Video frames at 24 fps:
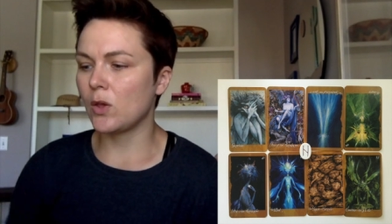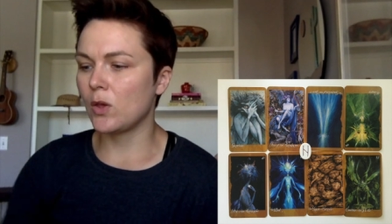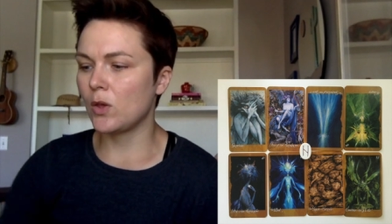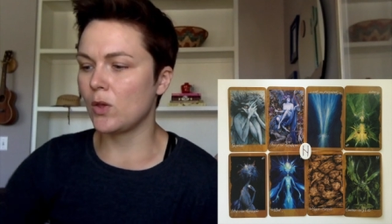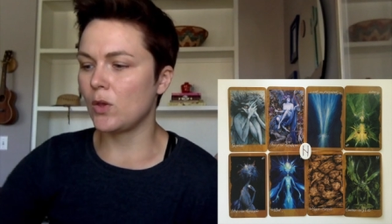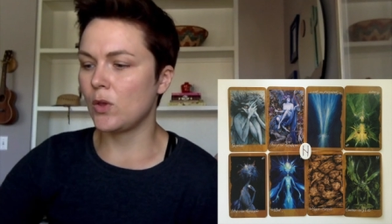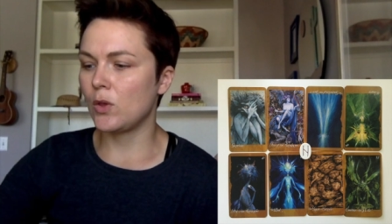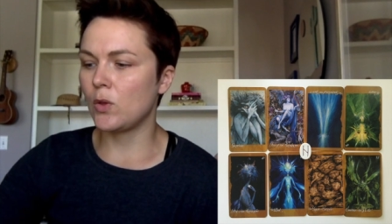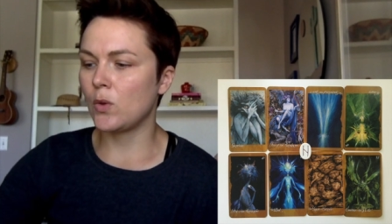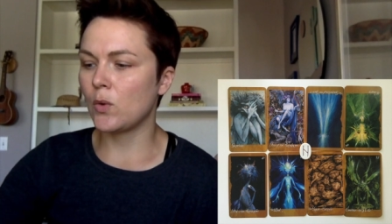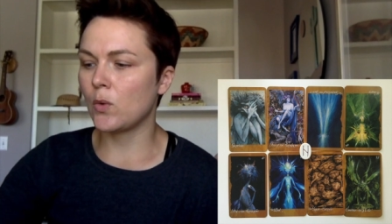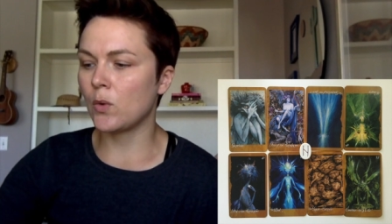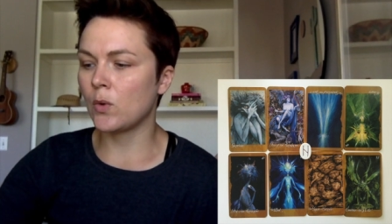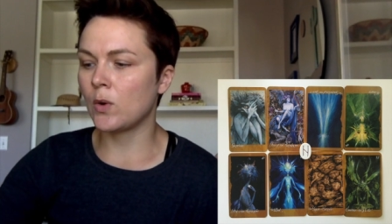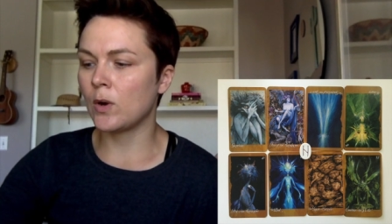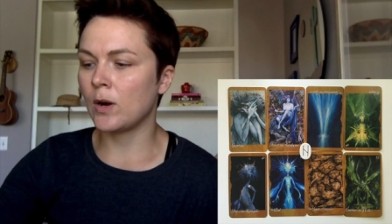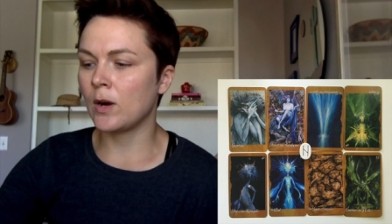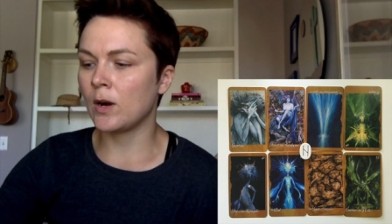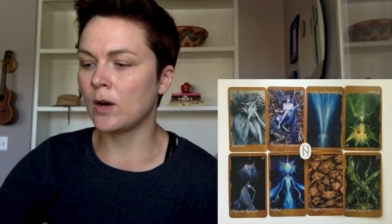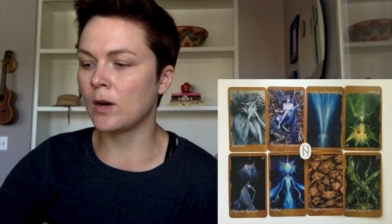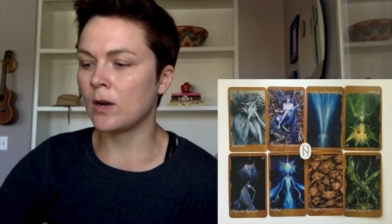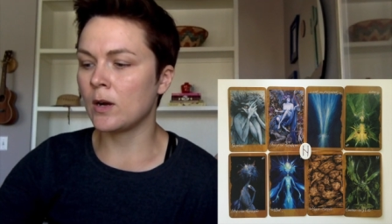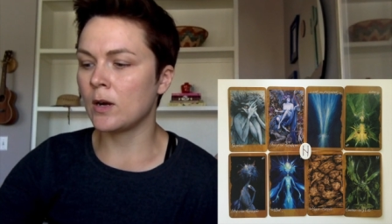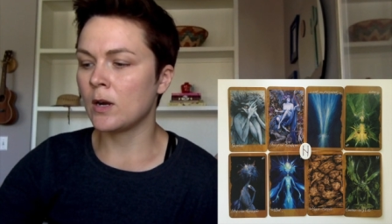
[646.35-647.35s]

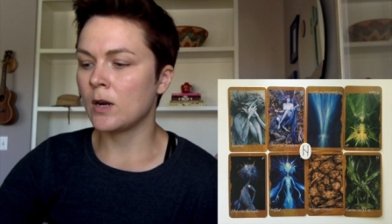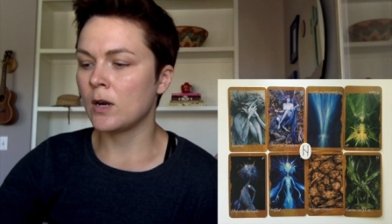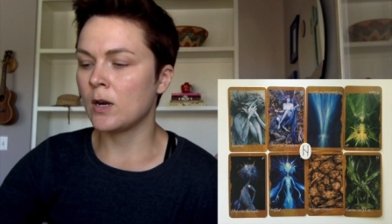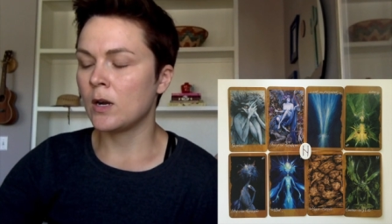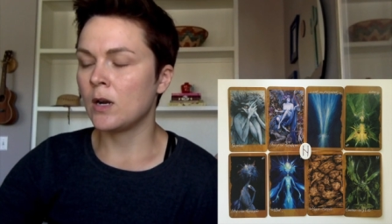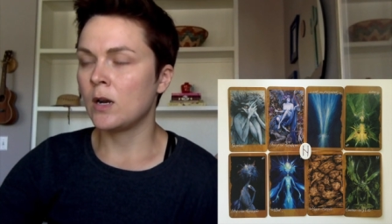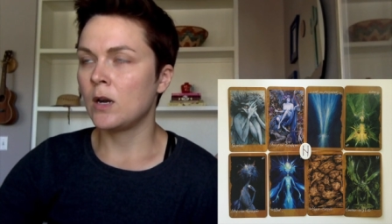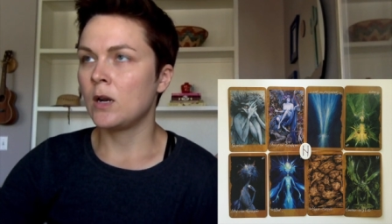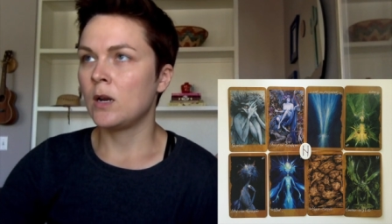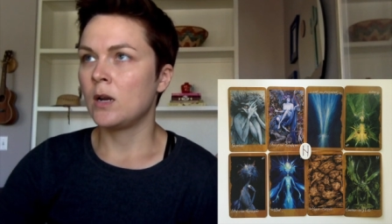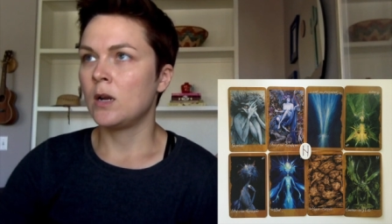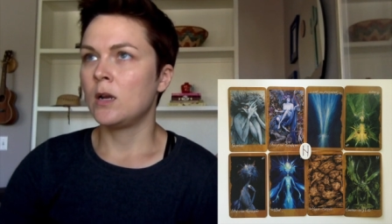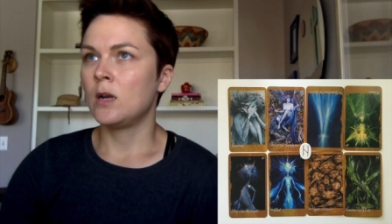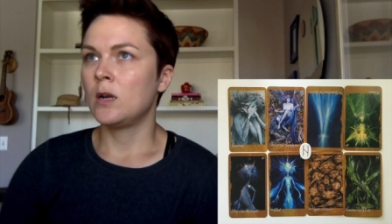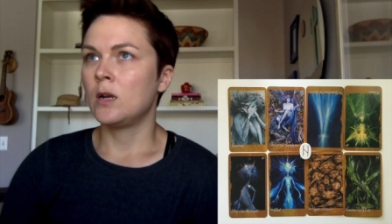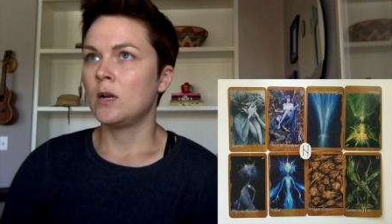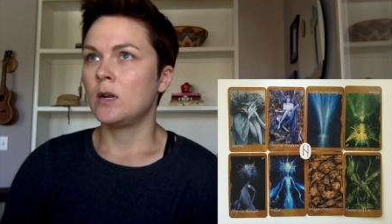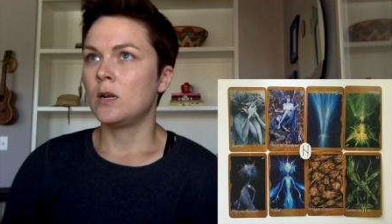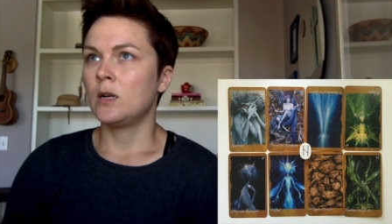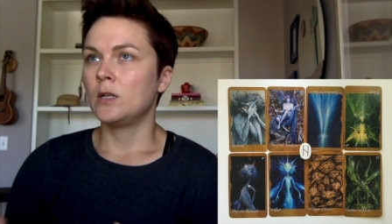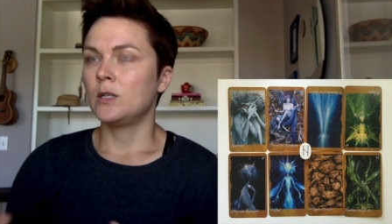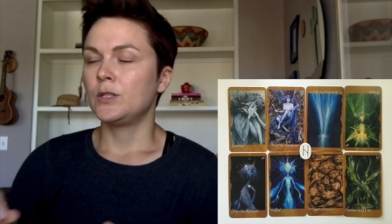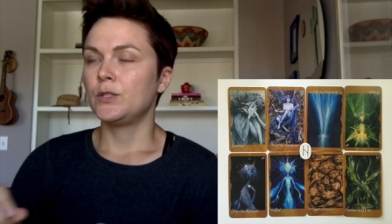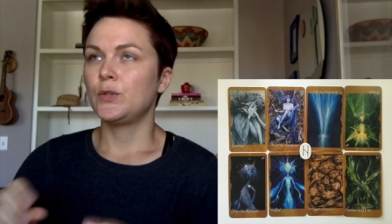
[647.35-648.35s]
your
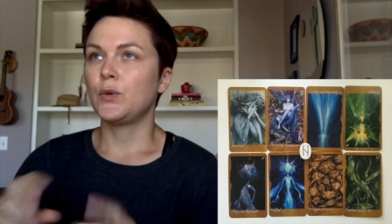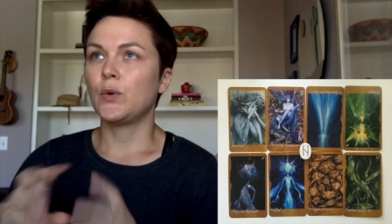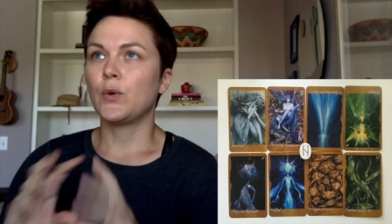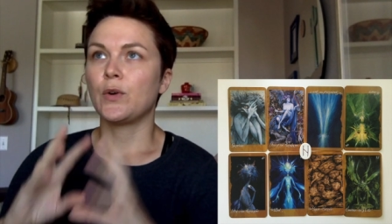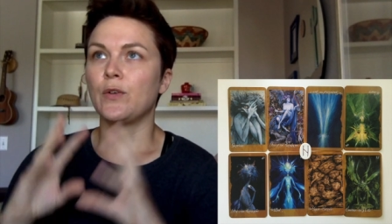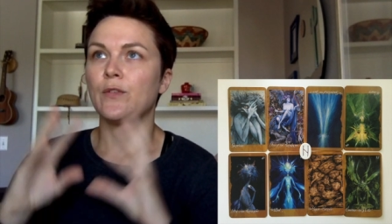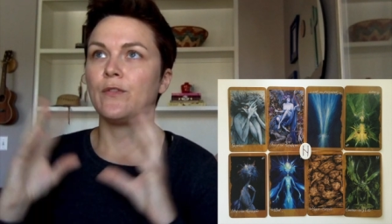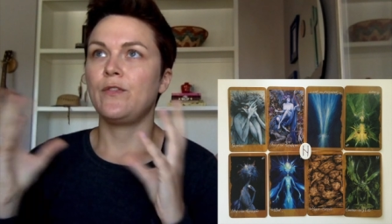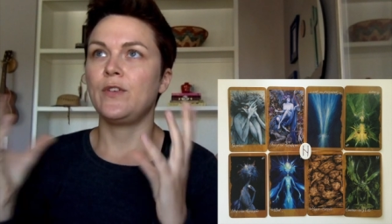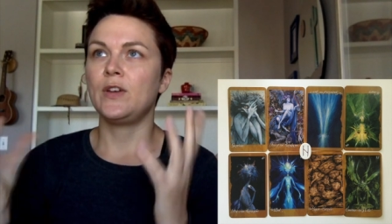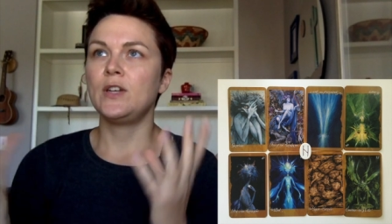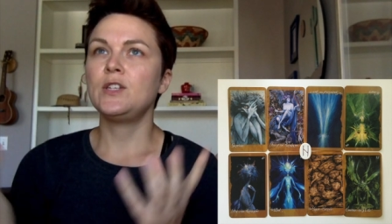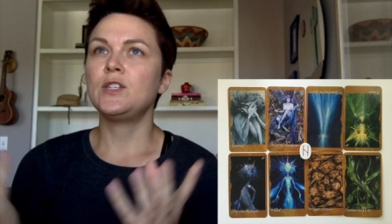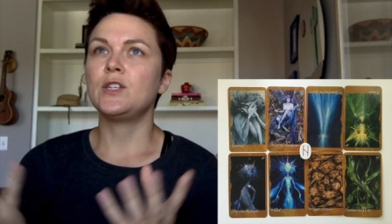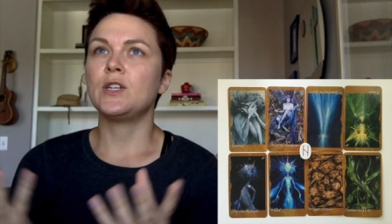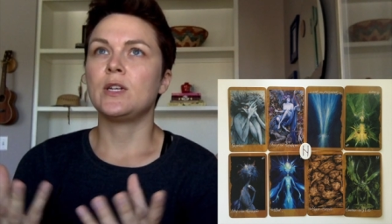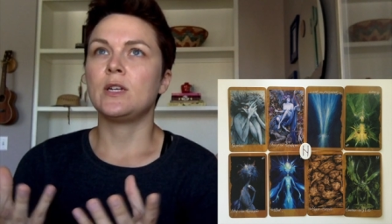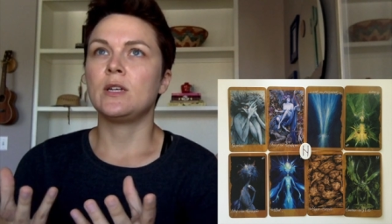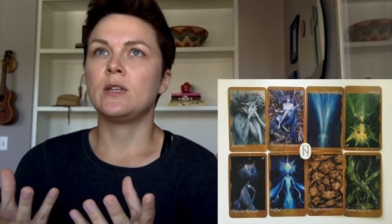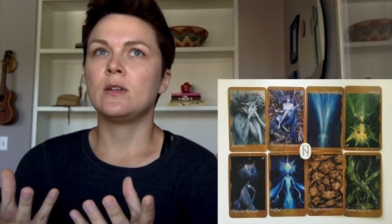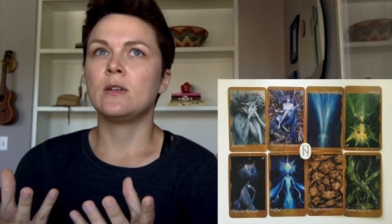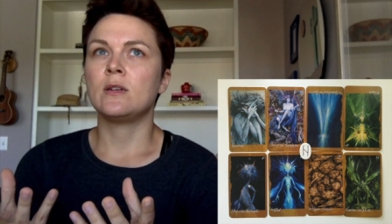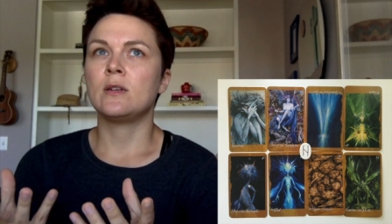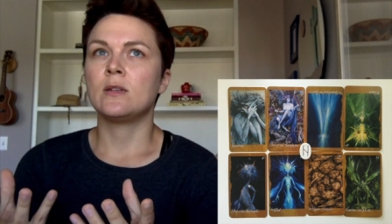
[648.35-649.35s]

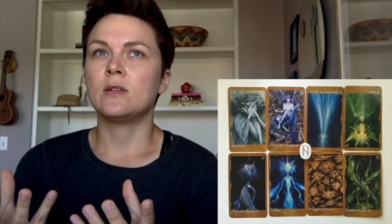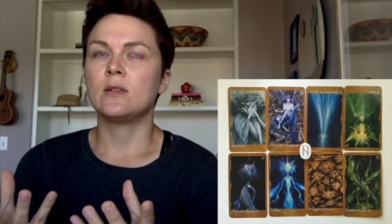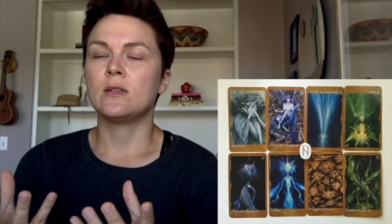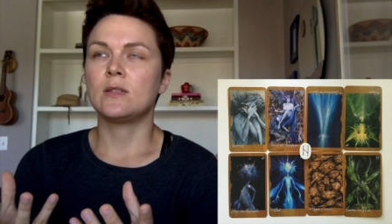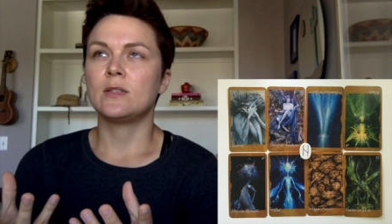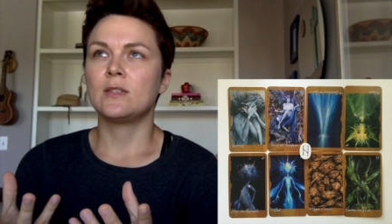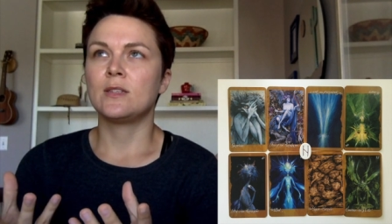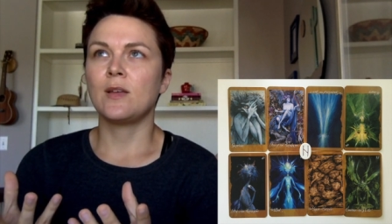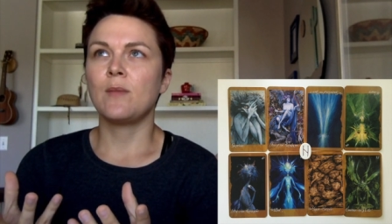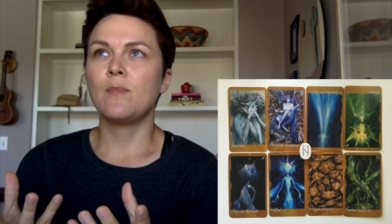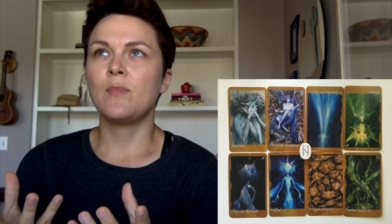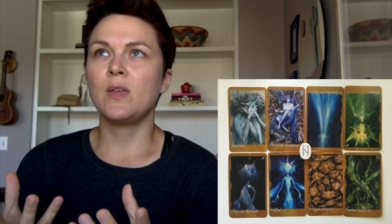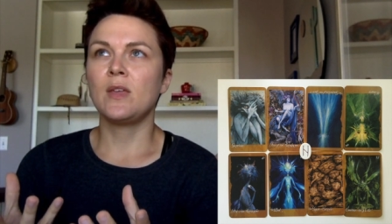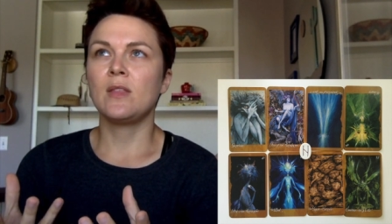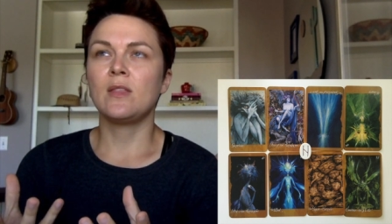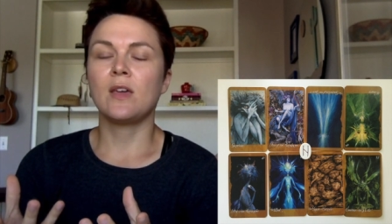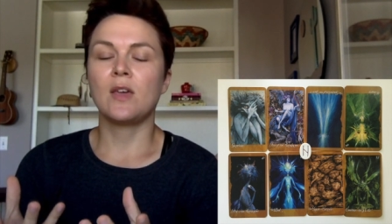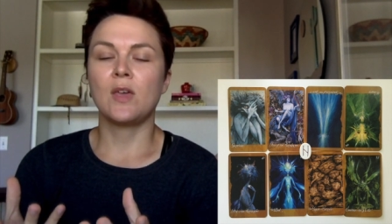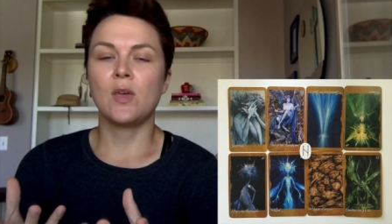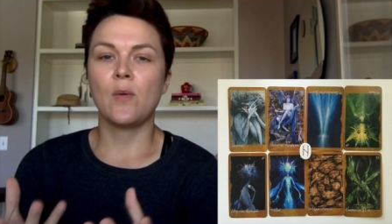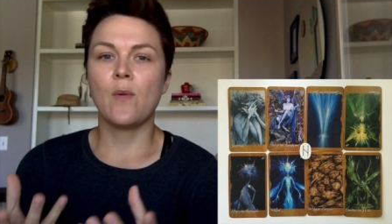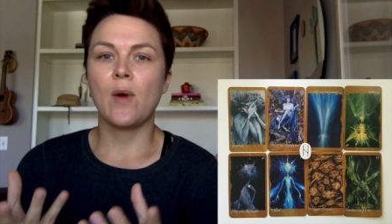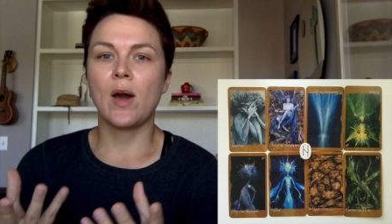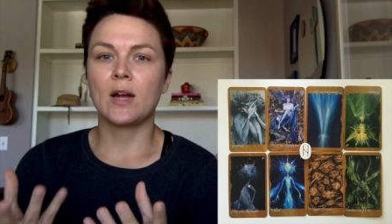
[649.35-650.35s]
vision something
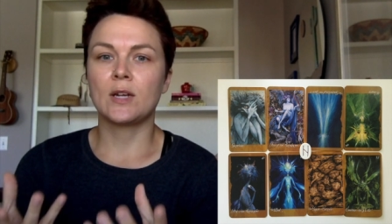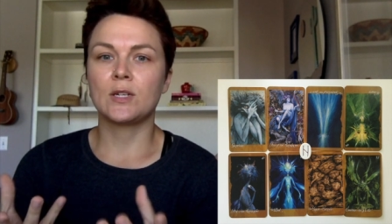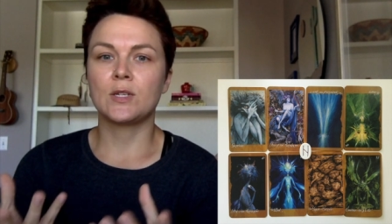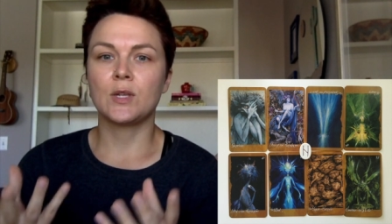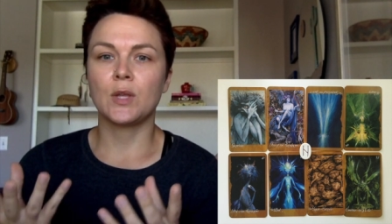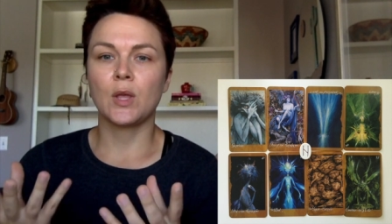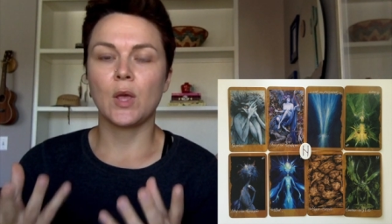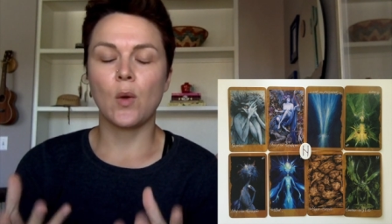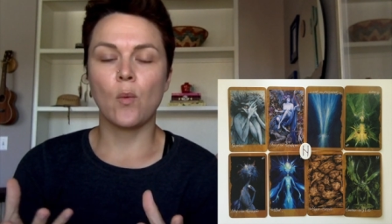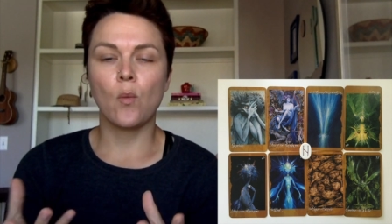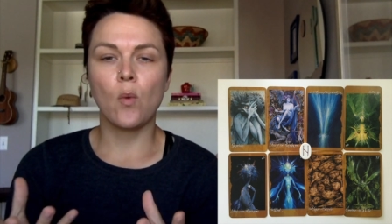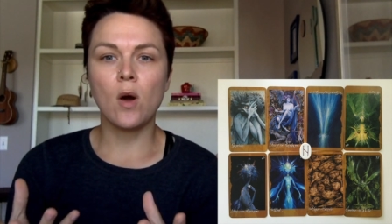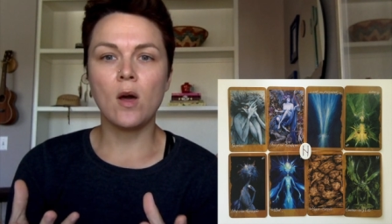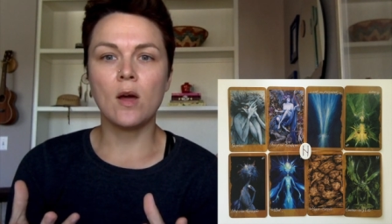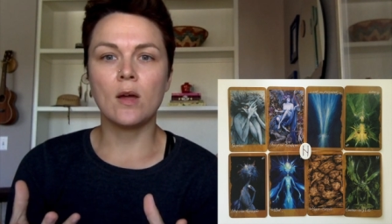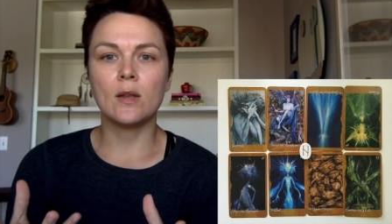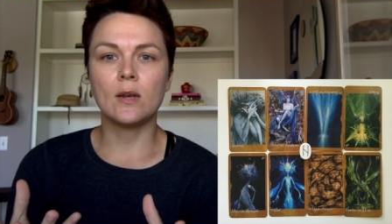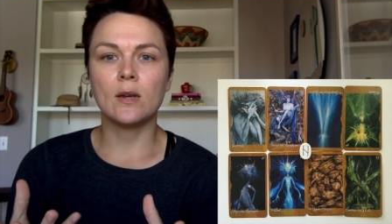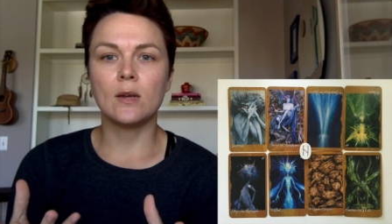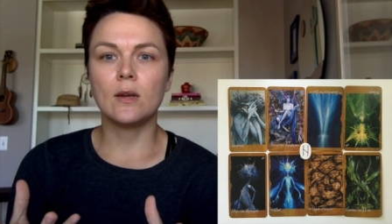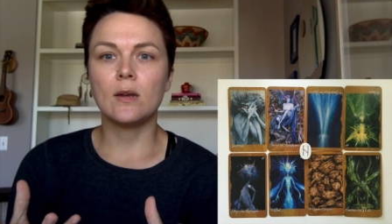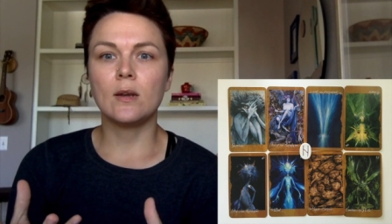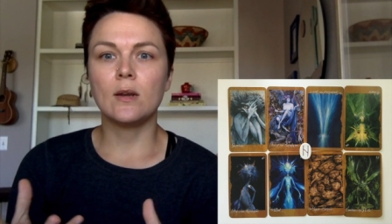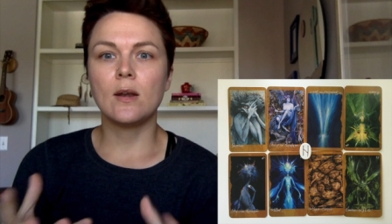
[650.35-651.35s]
that you actually
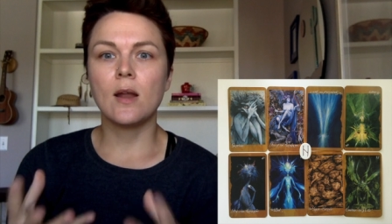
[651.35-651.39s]
want,